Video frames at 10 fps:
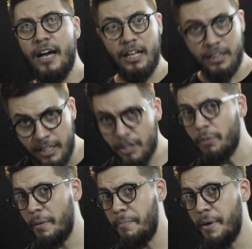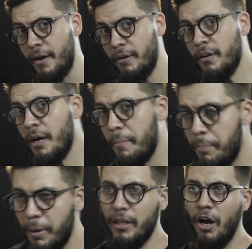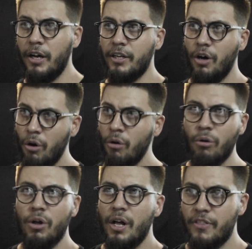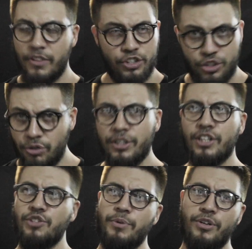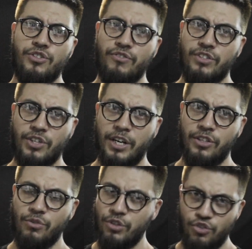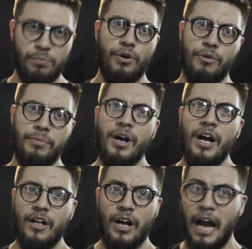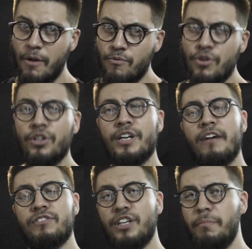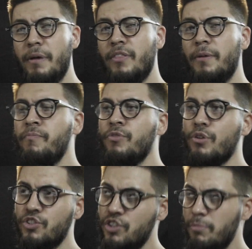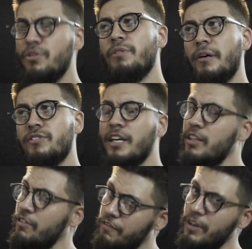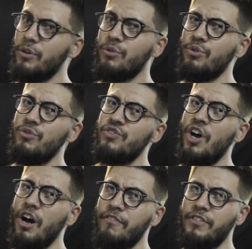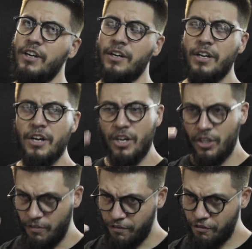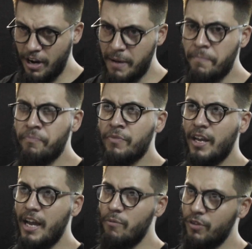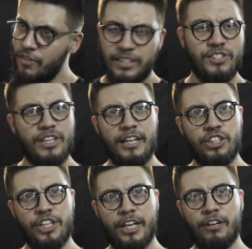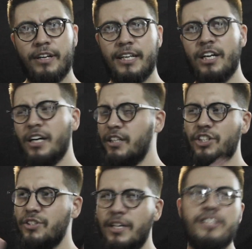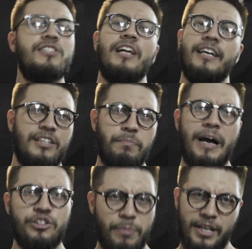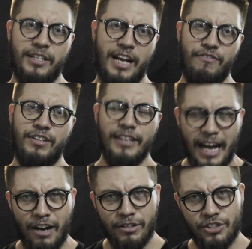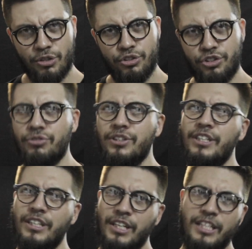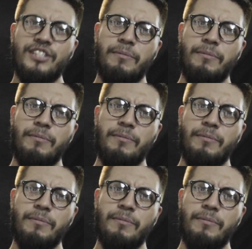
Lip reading: a little bit better, but on a whole, the shooting experience of this gun was superb. I really have to commend them. There's something about taking the finger grooves off the frame, and with this kind of checkering, it's like a match made in heaven. Now let's go shoot this